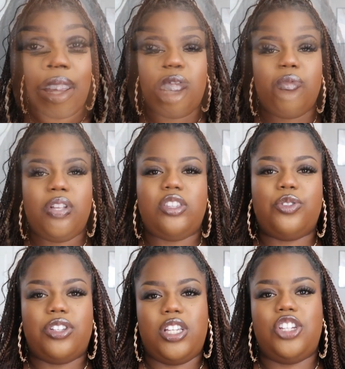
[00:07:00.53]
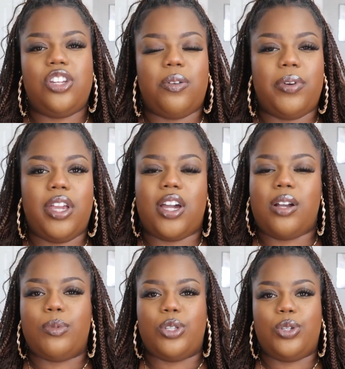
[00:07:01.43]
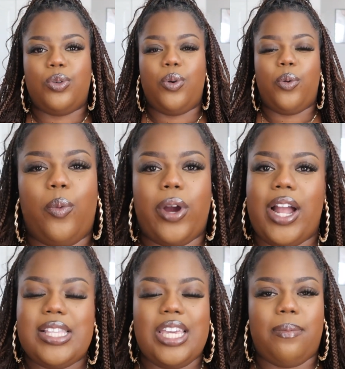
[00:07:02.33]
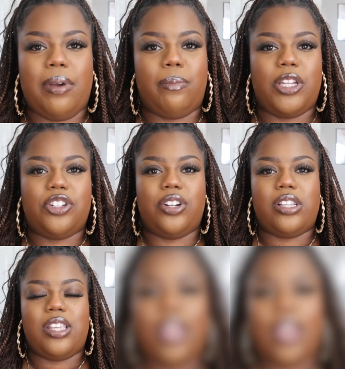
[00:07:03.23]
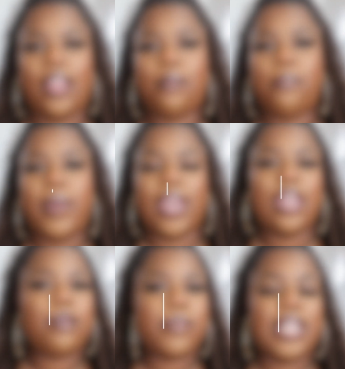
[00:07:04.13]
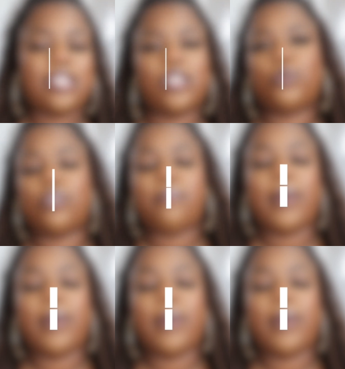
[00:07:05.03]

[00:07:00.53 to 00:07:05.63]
like to be really strategic when it comes to where I take my pictures and making it make sense with